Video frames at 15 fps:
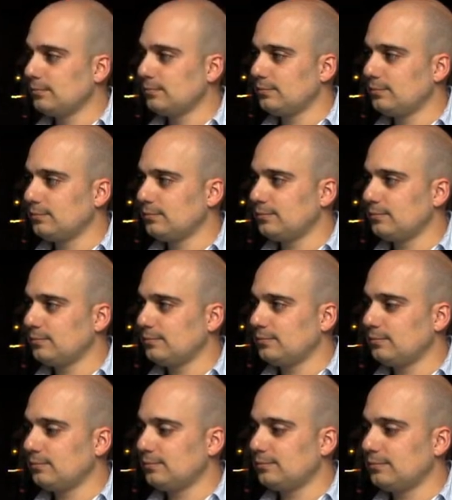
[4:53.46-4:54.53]

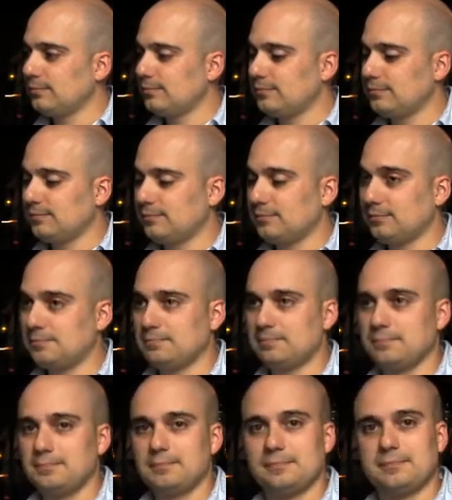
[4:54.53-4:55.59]

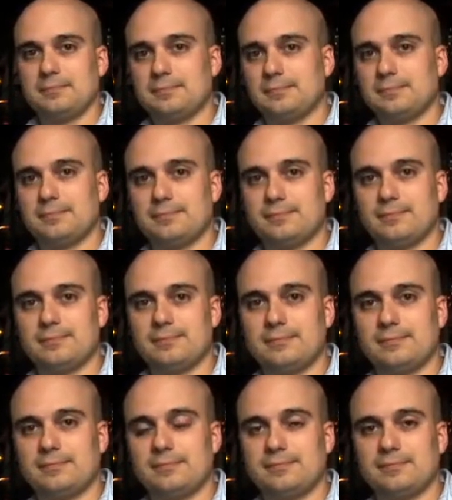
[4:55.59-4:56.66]

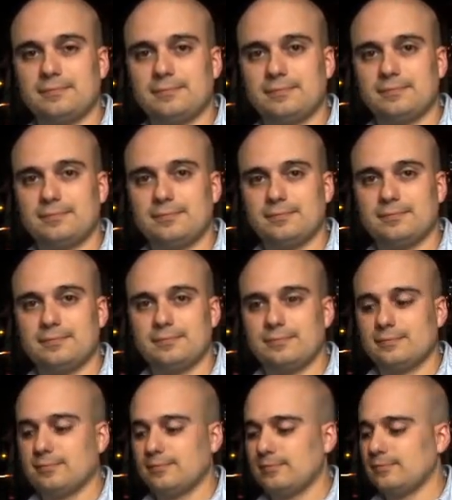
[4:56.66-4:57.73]

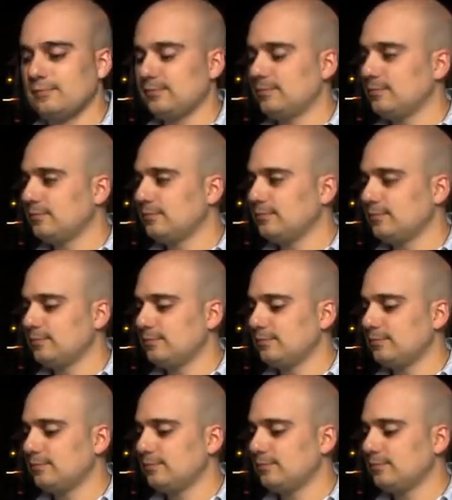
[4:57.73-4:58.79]

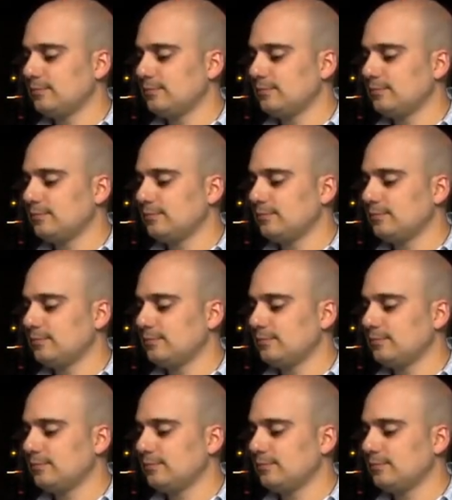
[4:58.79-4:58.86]
The person shown says nothing.